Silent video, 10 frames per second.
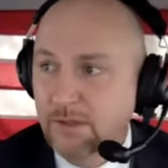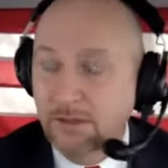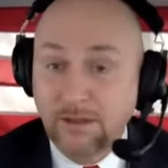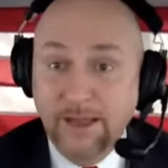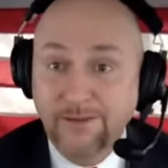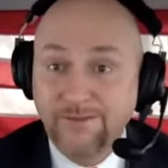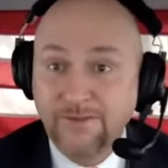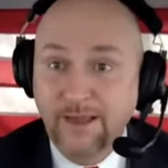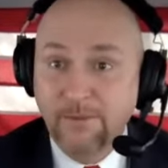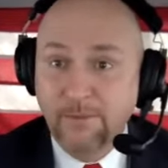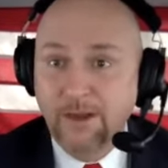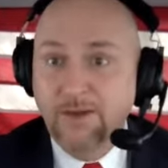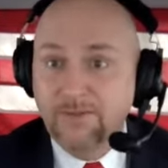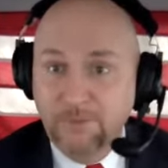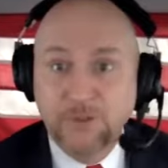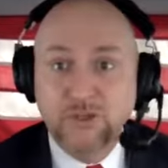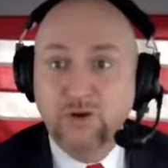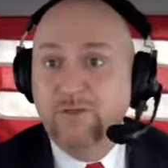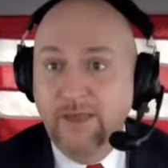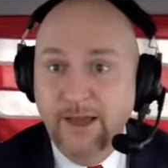life can be enough to put you
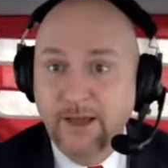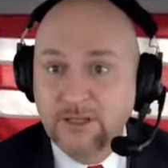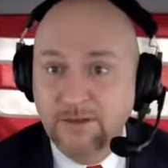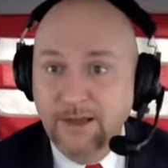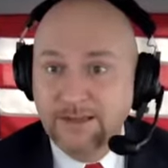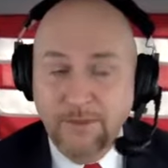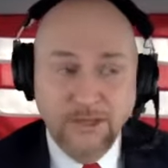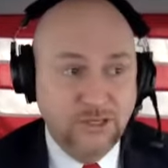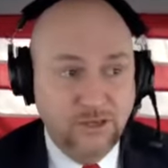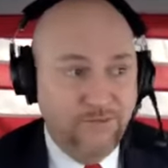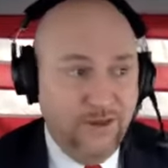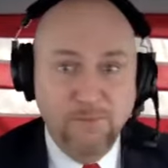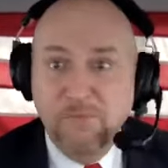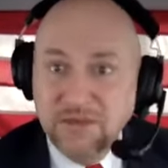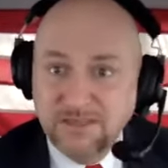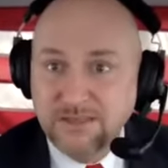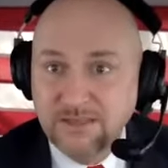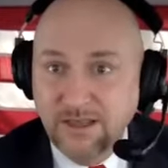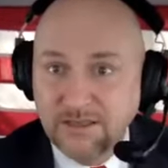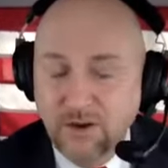over the edge, not to mention if any business
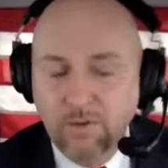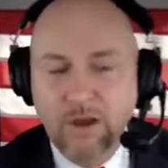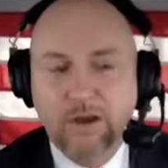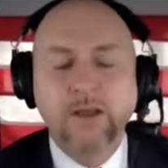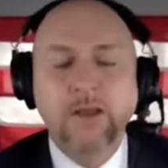things go wrong.